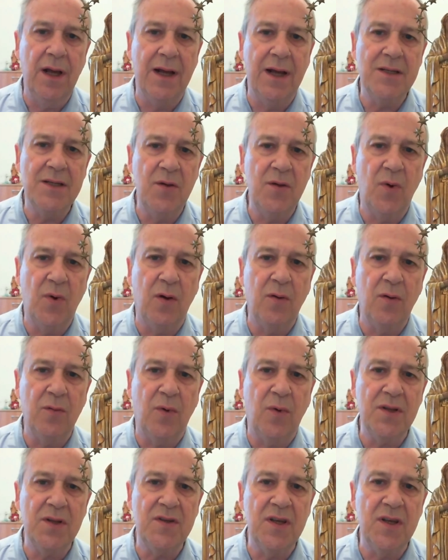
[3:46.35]
as he wrote
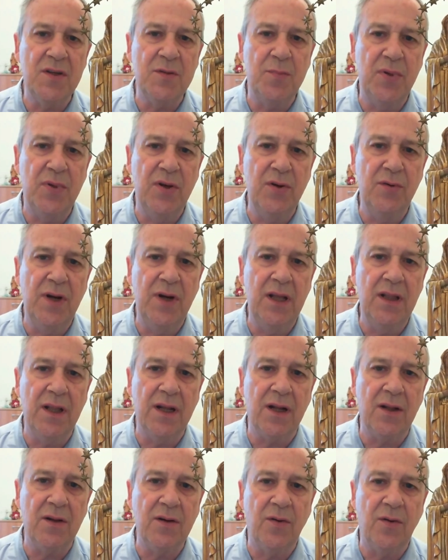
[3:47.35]
once, this puny
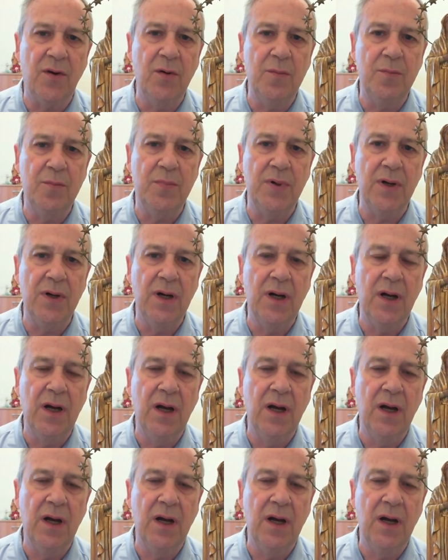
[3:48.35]
little group